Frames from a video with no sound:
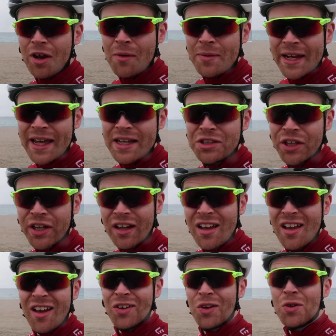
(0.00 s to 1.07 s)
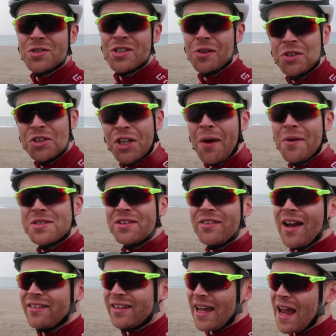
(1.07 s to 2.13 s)
accommodation and also show us
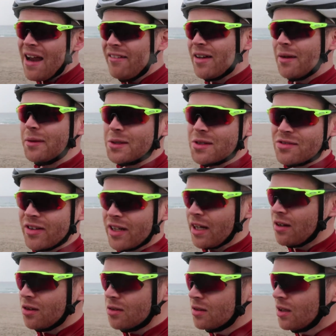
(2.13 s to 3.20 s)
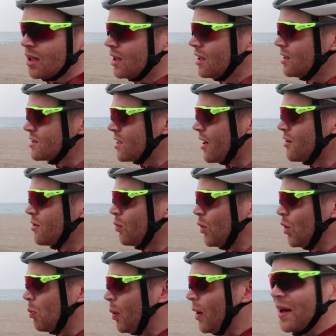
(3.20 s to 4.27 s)
around the area, which is really cool. So
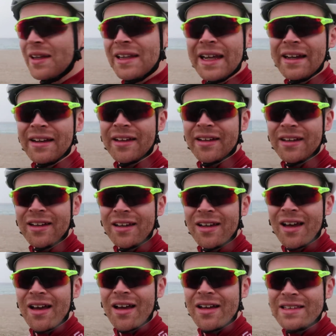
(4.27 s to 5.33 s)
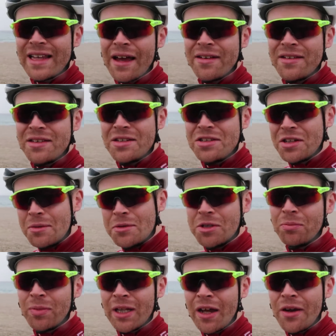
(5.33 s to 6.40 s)
we'll put a link down in the
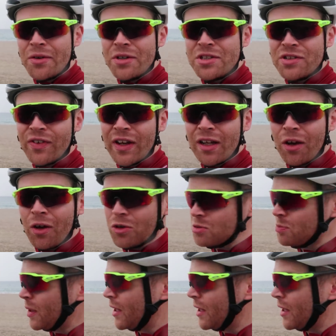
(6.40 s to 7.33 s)
description below to Velo Holes,